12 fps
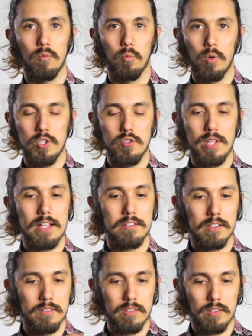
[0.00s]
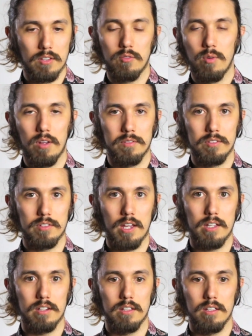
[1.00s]
Would you say it's consistent throughout the
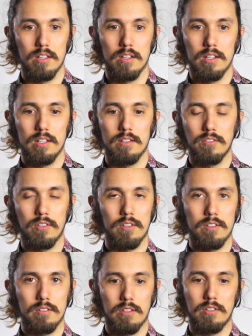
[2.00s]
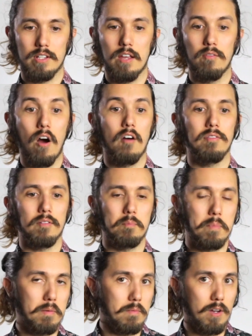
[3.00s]
site? Does it give off a
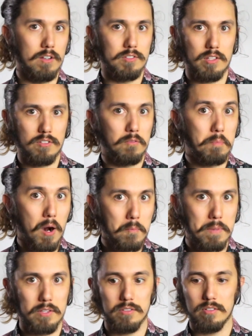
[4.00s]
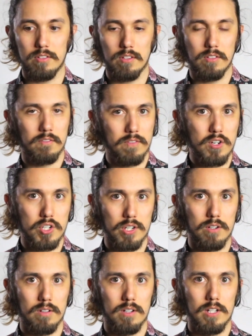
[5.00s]
sense of purpose, a sense of vision?